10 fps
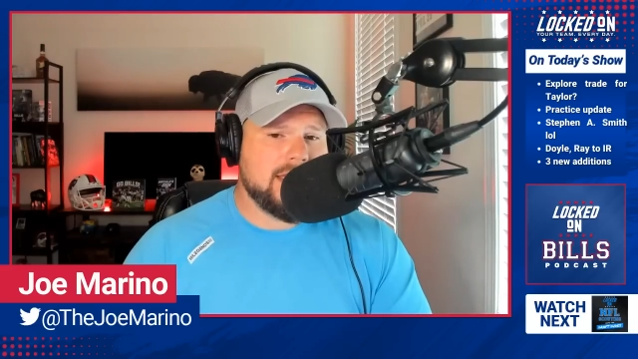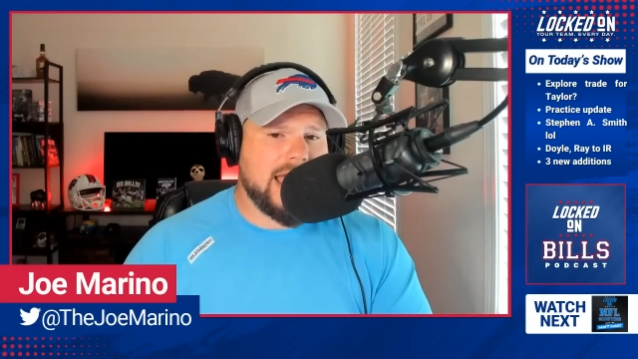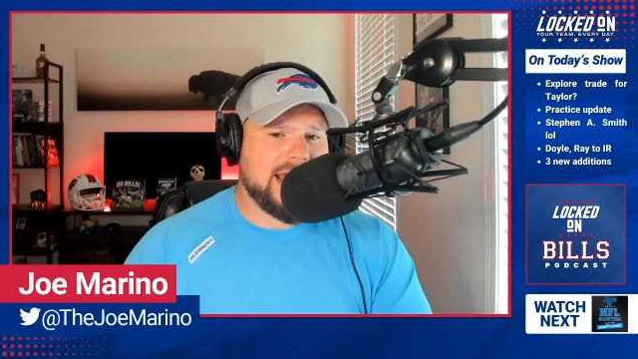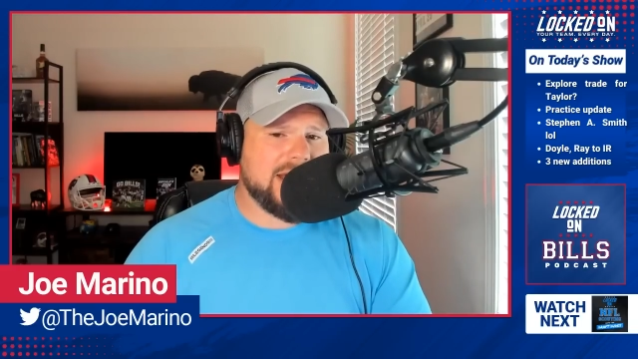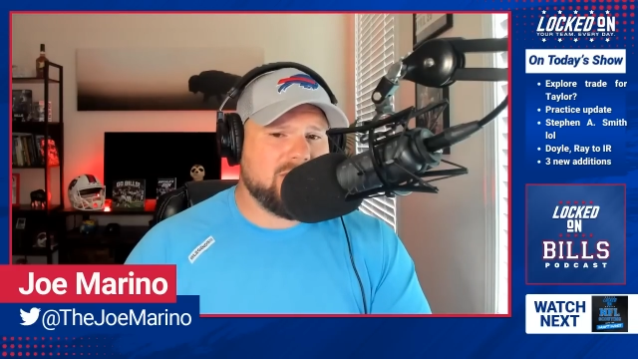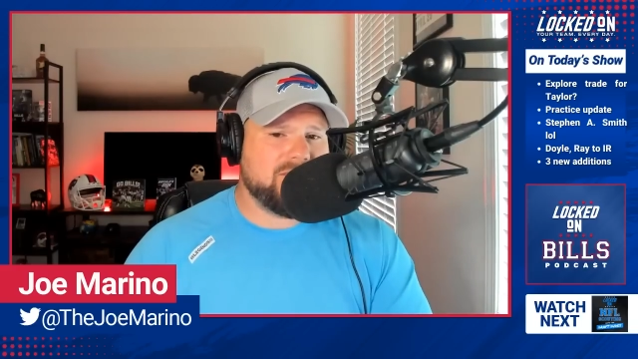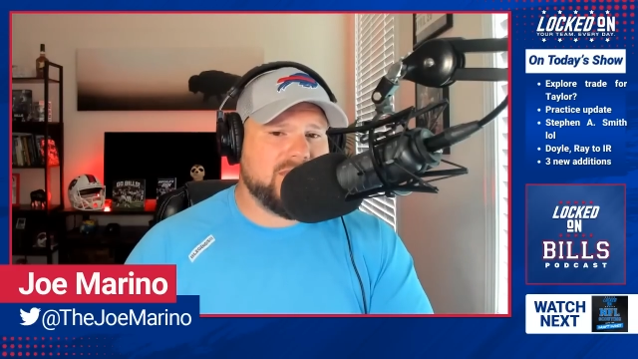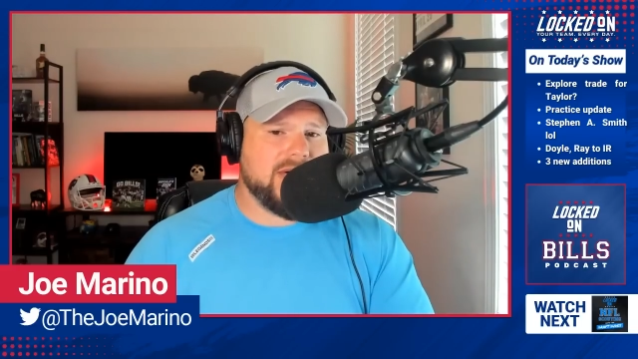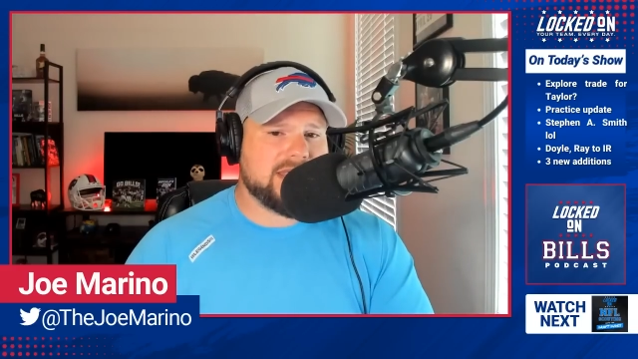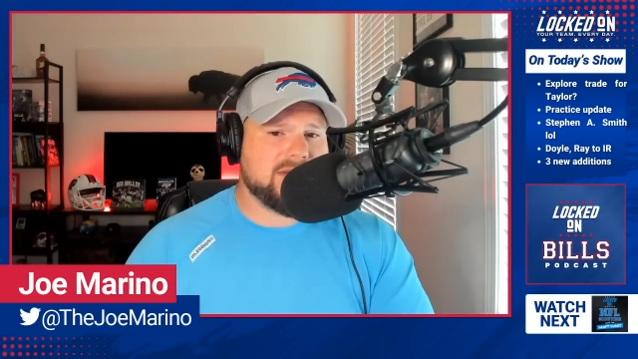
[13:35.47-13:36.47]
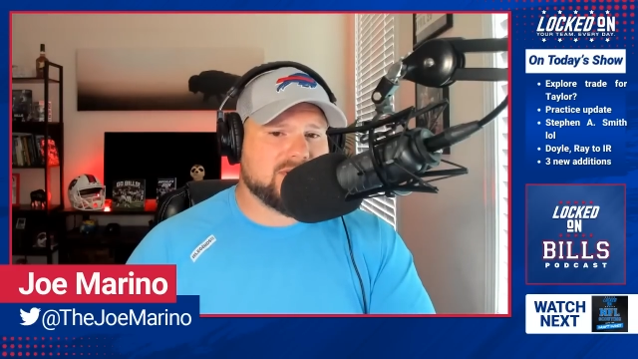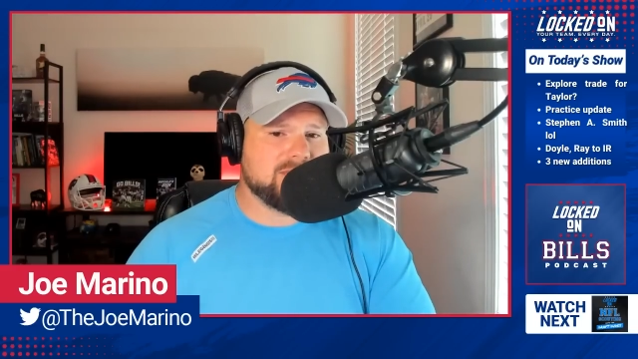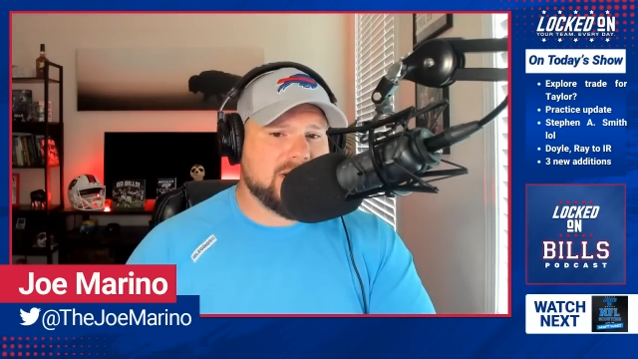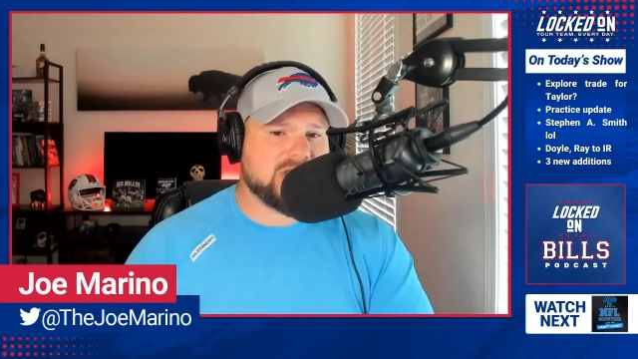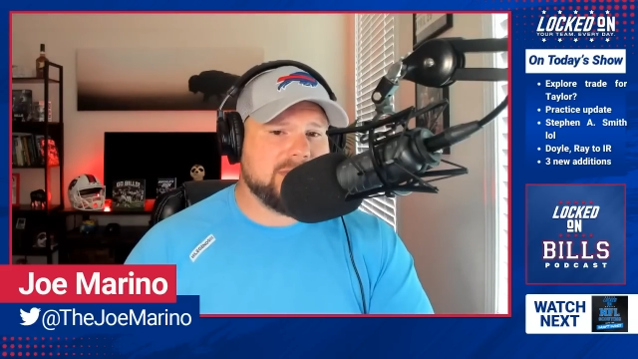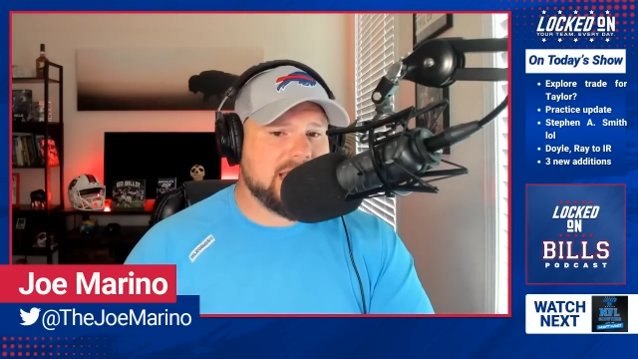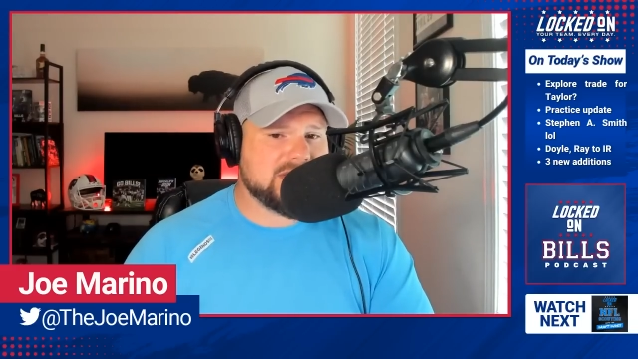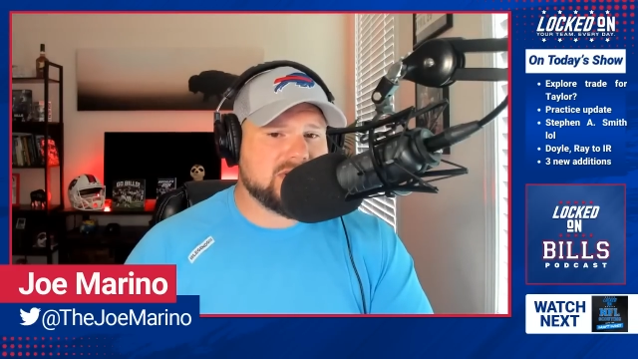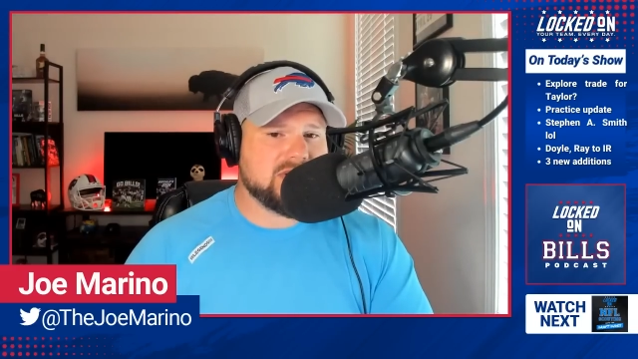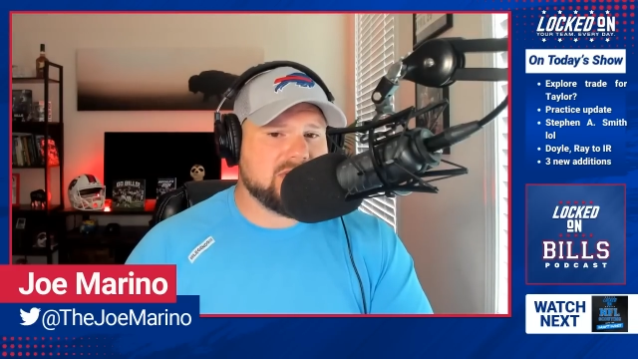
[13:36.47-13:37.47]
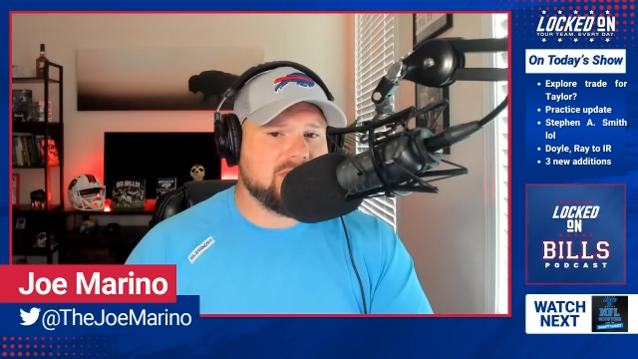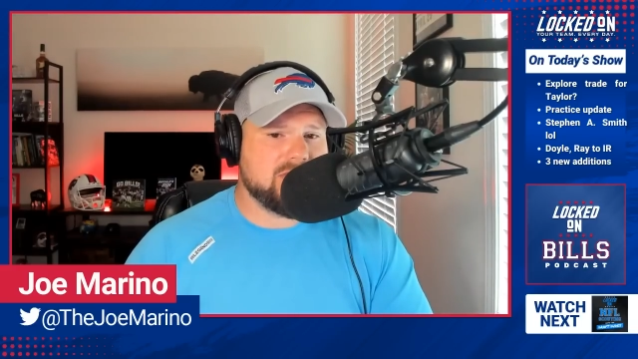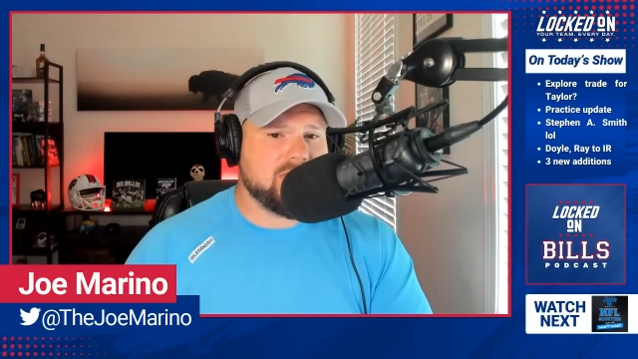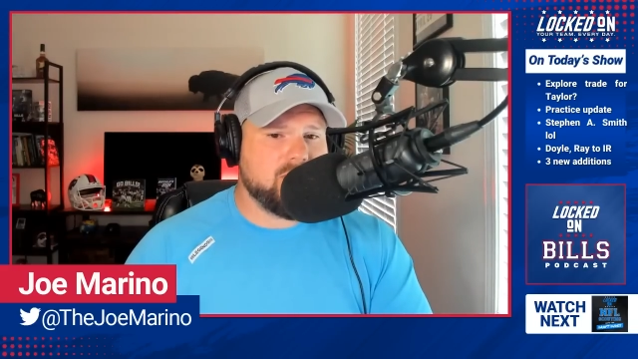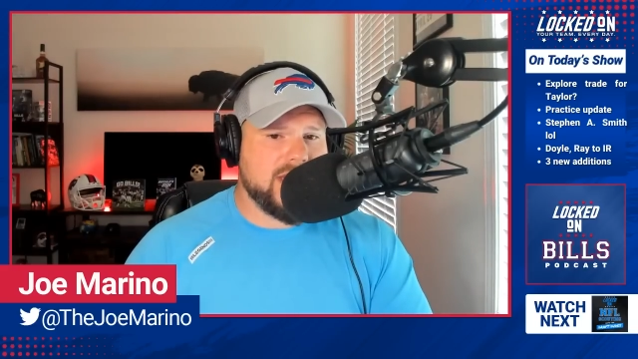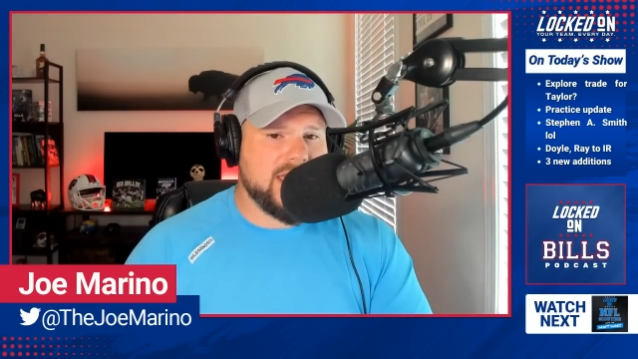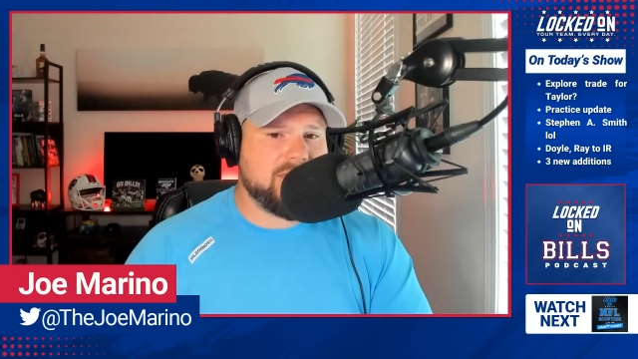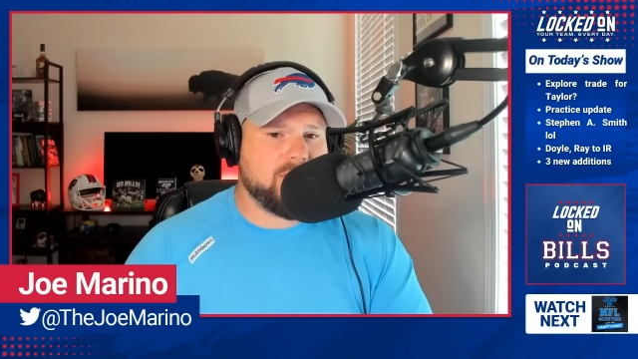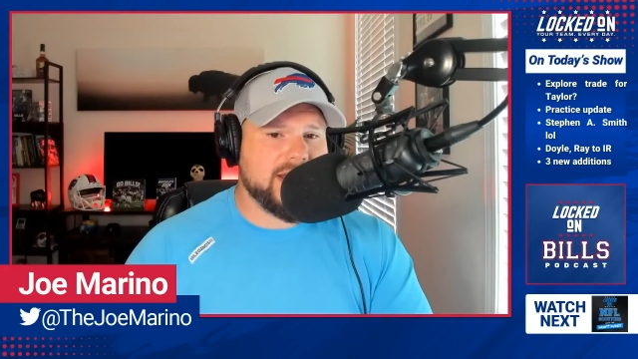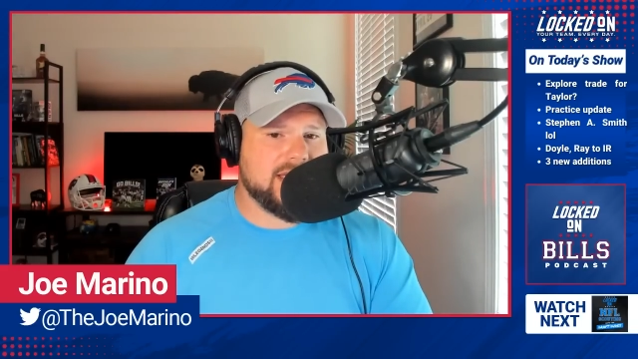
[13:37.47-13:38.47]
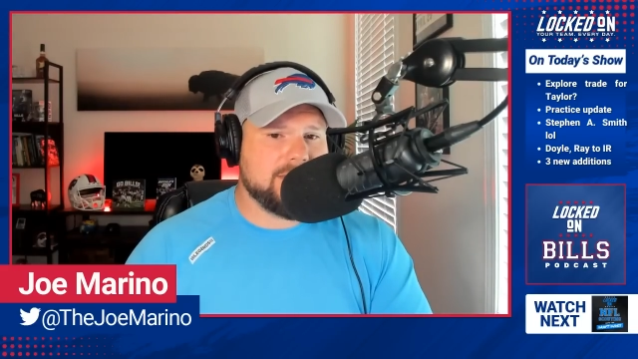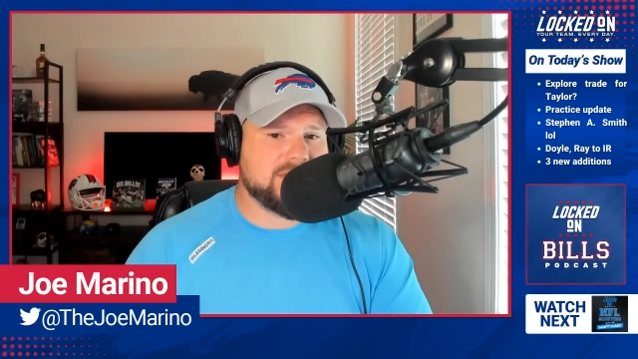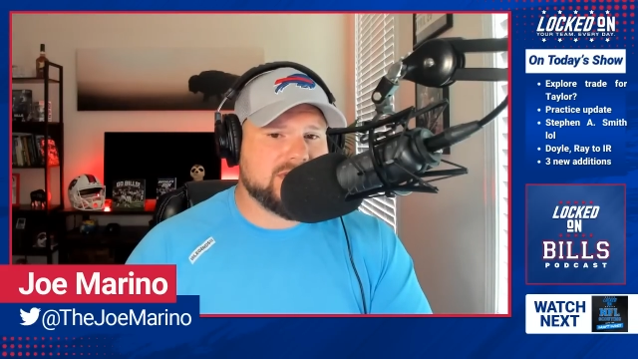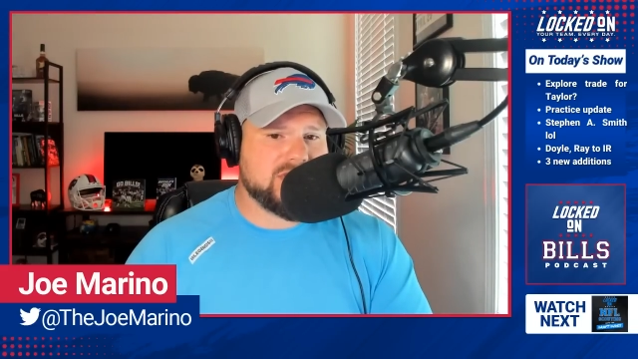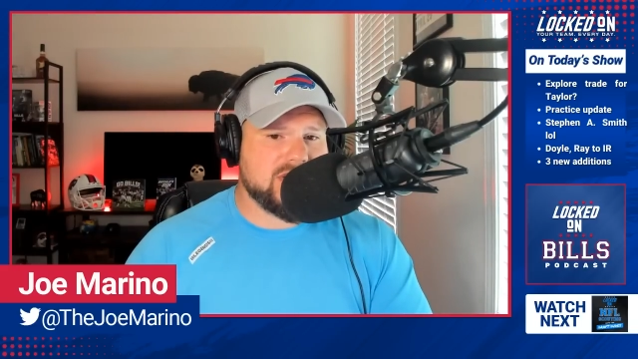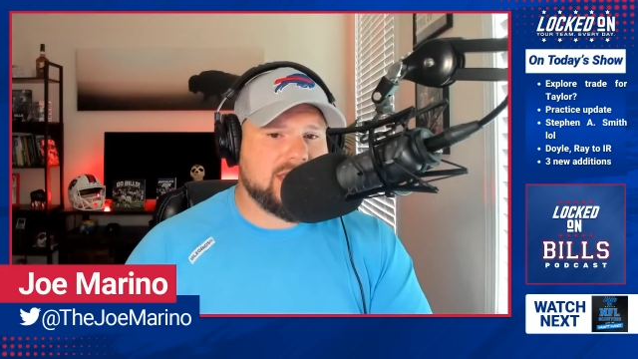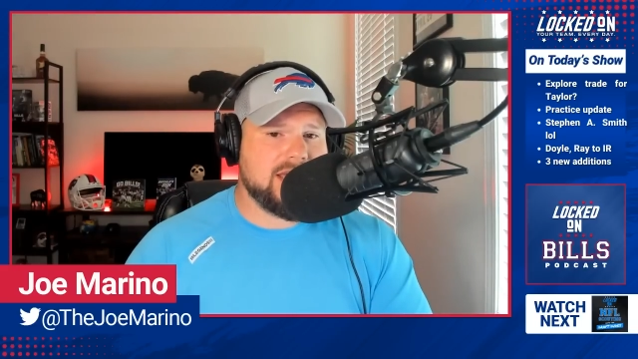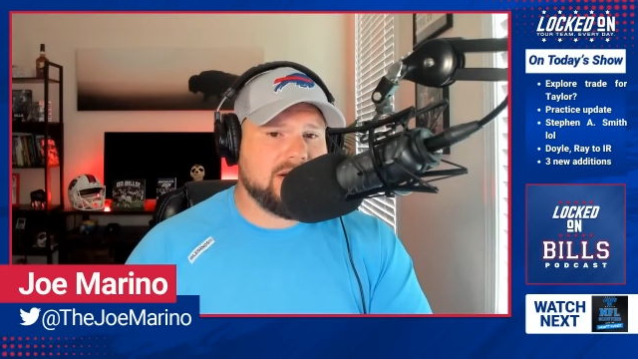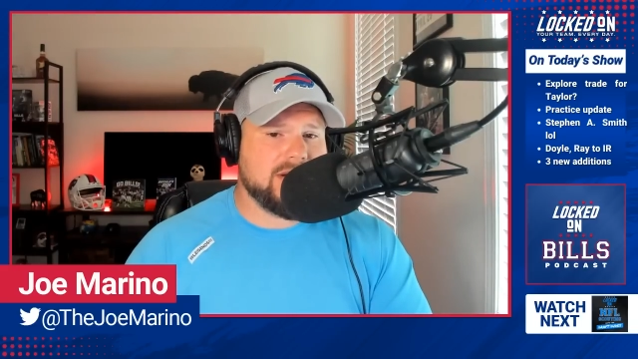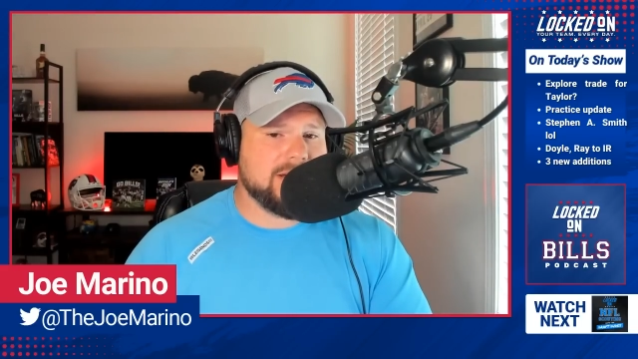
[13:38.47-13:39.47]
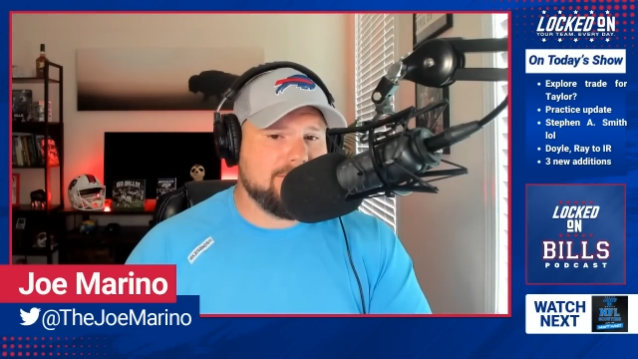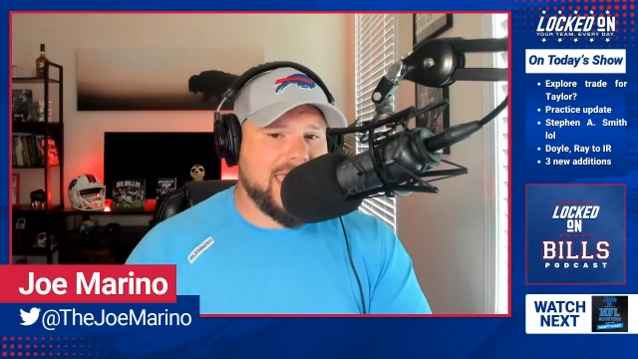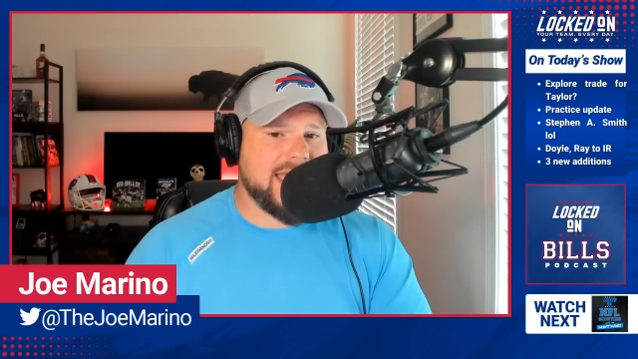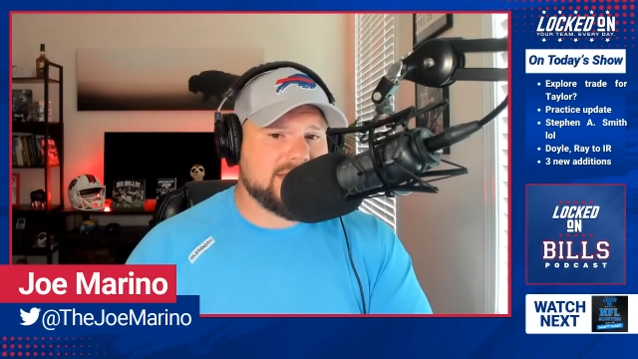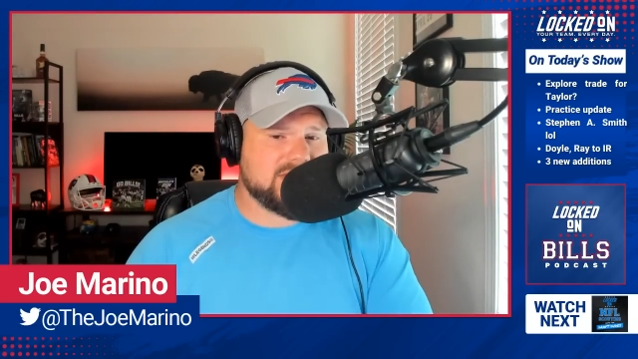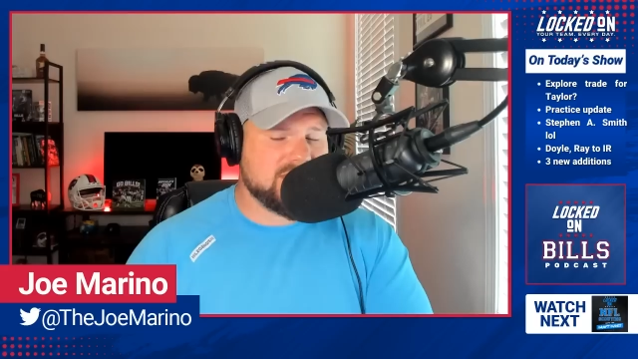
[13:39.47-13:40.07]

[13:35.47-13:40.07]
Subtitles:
I don't feel like there's much to be concerned with when it comes to Shakir and Manns.